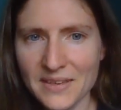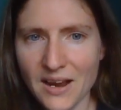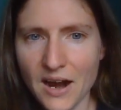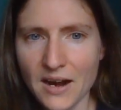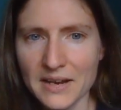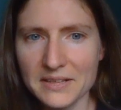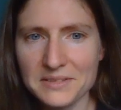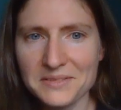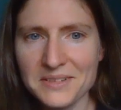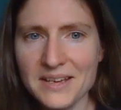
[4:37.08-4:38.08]
All right.
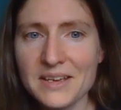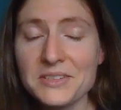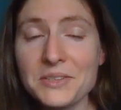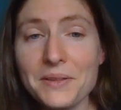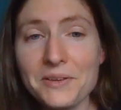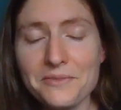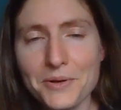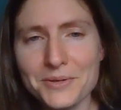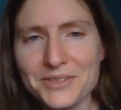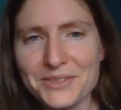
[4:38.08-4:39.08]
So I look
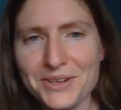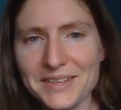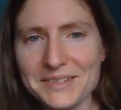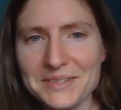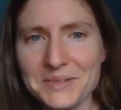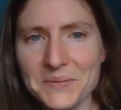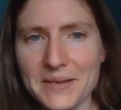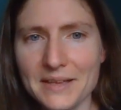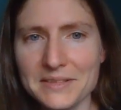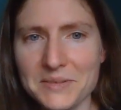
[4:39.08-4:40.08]
forward to talking to you
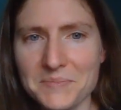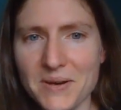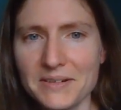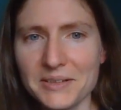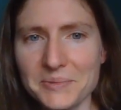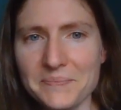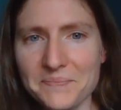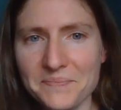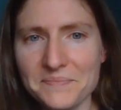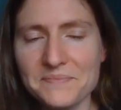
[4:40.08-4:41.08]
again tomorrow.
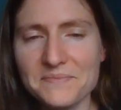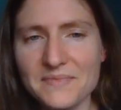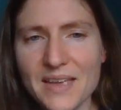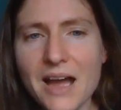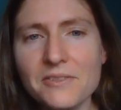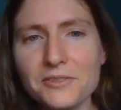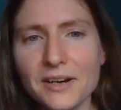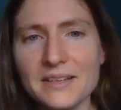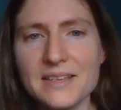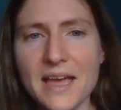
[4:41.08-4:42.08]
Have a
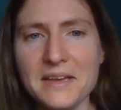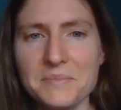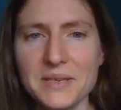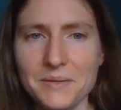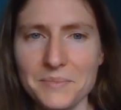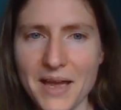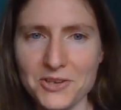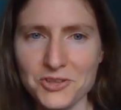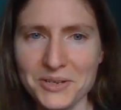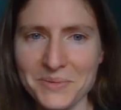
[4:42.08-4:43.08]
great day and be
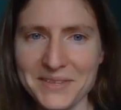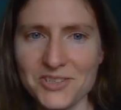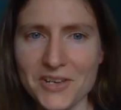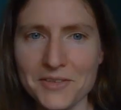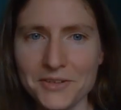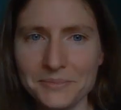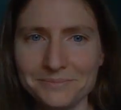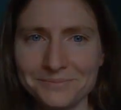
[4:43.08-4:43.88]
compassionate with each other.